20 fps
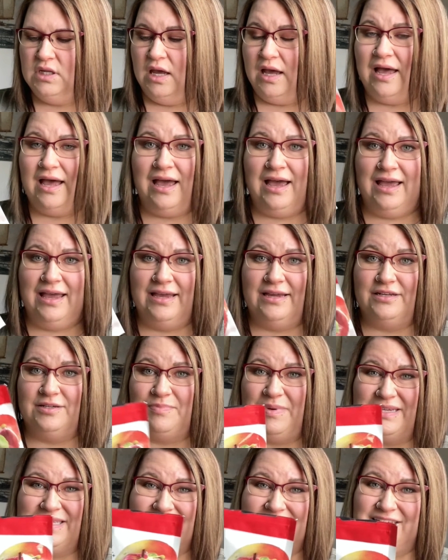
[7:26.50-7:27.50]
I
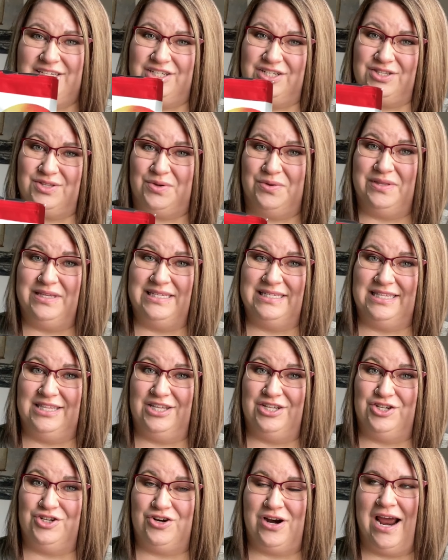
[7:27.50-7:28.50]
basically just throw these in
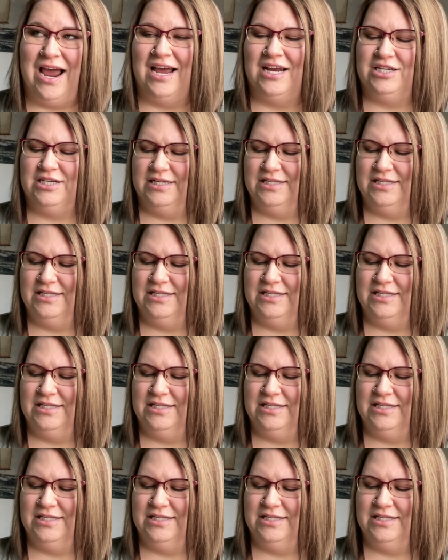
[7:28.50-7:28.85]
the trash.